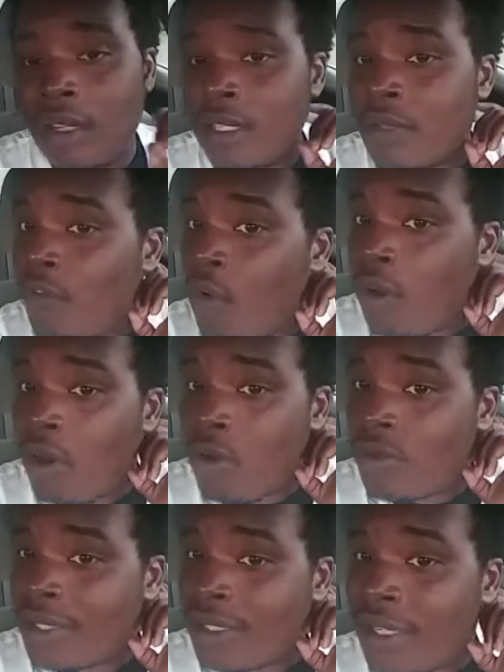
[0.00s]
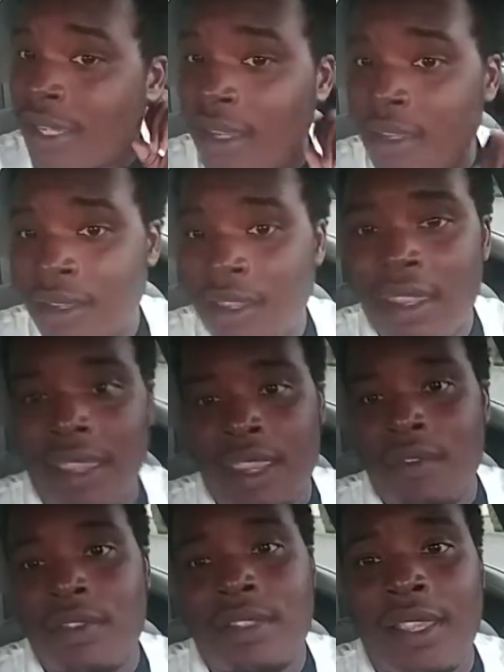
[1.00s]
least four loads a day and
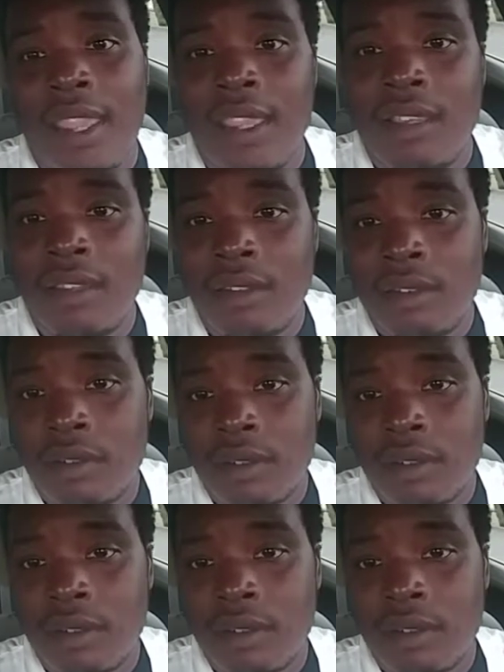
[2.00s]
every Saturday.